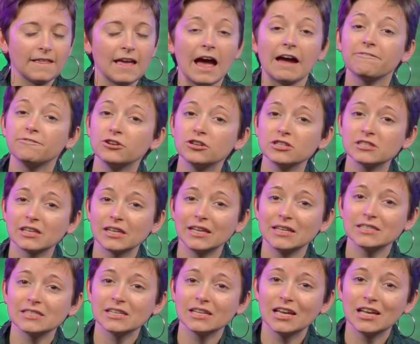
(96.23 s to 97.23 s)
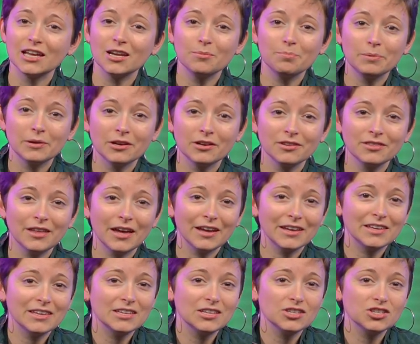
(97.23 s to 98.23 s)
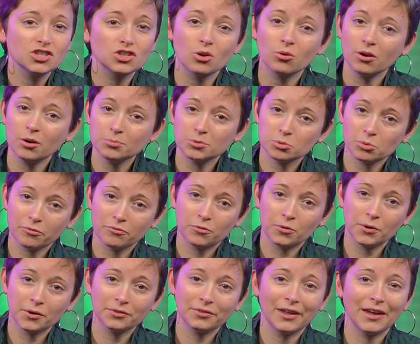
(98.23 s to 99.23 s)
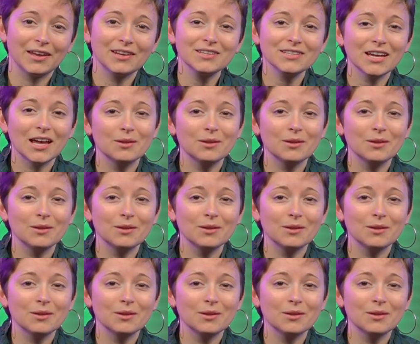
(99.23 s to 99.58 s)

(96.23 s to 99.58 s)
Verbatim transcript: At first glance, it appeared that he showed up to a foreign land